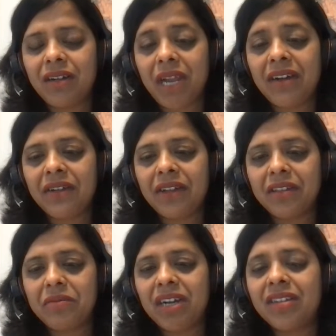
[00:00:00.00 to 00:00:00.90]
entering
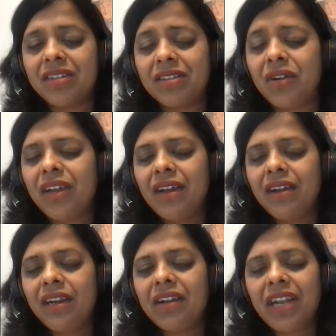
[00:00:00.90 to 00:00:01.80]
the market. So
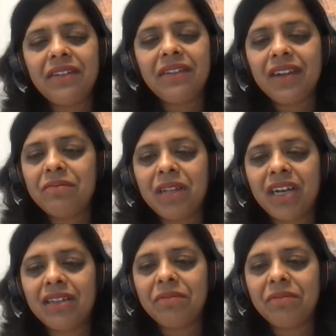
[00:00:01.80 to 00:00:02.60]
regulatory compliance